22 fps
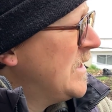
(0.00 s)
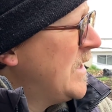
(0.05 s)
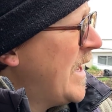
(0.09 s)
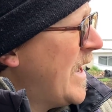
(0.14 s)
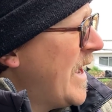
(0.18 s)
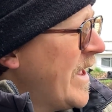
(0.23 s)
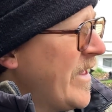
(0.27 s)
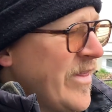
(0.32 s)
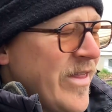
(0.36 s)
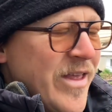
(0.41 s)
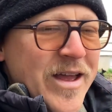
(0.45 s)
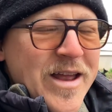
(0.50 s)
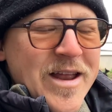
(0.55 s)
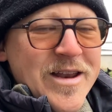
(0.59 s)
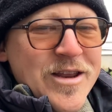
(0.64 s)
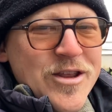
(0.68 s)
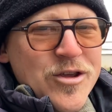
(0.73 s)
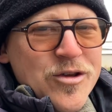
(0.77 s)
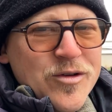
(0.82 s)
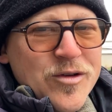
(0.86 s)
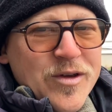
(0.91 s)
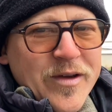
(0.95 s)
and then
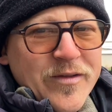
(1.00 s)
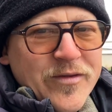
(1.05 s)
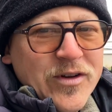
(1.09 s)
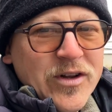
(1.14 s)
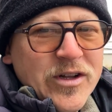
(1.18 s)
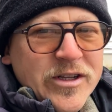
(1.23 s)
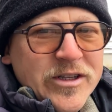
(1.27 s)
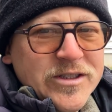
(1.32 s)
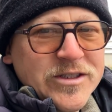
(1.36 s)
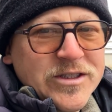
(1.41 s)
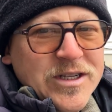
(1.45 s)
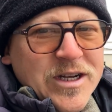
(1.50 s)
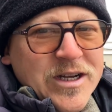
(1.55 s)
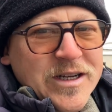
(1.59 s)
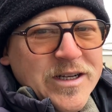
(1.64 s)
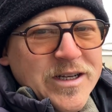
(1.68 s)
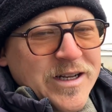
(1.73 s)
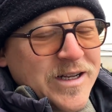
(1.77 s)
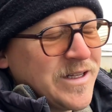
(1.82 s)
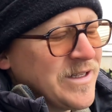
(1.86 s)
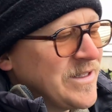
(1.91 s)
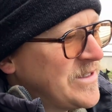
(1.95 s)
you give it a little tug
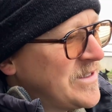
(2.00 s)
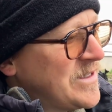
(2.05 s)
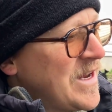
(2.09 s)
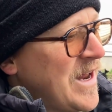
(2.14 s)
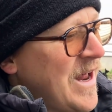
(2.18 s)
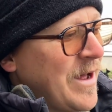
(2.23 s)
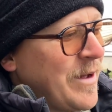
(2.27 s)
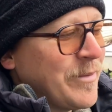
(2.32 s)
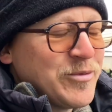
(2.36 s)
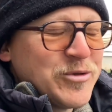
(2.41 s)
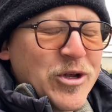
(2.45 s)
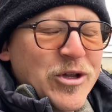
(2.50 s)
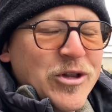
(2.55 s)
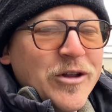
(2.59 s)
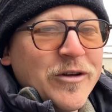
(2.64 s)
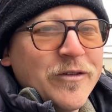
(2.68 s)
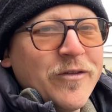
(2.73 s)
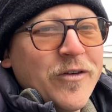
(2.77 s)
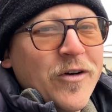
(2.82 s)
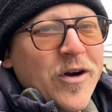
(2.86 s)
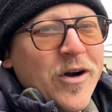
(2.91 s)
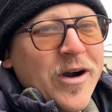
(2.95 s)
and it snaps on the
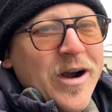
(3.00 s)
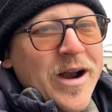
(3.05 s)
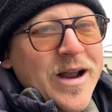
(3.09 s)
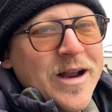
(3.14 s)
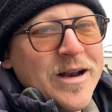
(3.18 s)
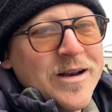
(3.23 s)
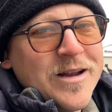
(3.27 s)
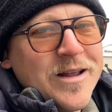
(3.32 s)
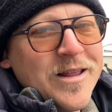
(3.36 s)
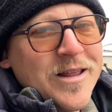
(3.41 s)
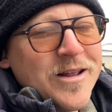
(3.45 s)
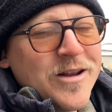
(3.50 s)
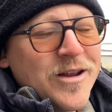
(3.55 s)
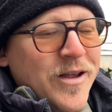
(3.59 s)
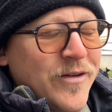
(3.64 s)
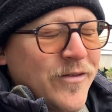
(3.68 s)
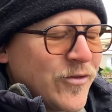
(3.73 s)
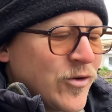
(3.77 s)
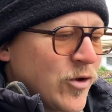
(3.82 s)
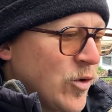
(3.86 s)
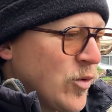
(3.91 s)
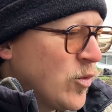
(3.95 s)
far end and then you have
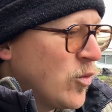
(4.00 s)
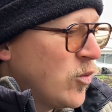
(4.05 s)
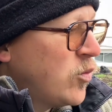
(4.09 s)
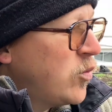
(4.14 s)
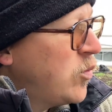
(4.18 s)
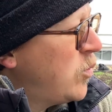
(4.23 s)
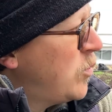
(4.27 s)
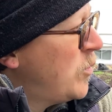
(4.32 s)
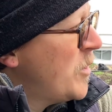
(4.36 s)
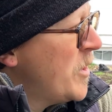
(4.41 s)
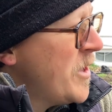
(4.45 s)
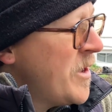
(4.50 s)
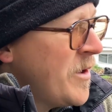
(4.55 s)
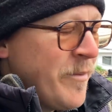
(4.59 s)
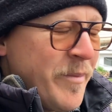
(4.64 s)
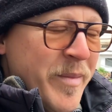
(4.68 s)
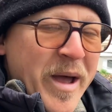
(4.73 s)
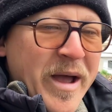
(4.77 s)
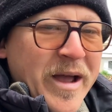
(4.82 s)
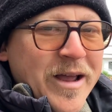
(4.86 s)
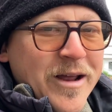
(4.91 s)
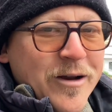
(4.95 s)
to go
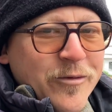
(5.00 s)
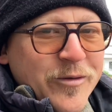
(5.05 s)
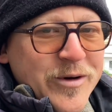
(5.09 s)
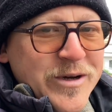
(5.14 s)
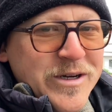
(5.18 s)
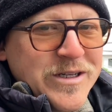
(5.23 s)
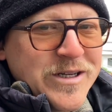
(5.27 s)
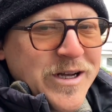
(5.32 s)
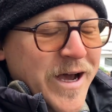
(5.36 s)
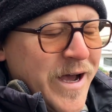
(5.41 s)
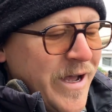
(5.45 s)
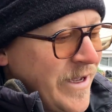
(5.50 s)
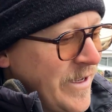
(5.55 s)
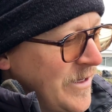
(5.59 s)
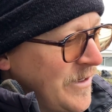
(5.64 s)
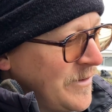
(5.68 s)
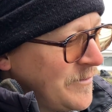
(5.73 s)
back and retie it.